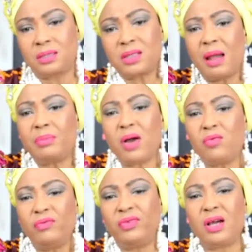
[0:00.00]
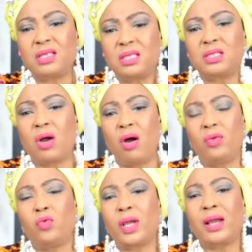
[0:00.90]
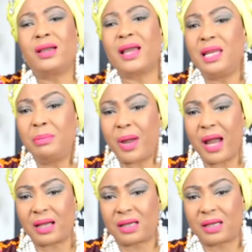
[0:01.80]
Time that we've lost is gone. We can't get it back.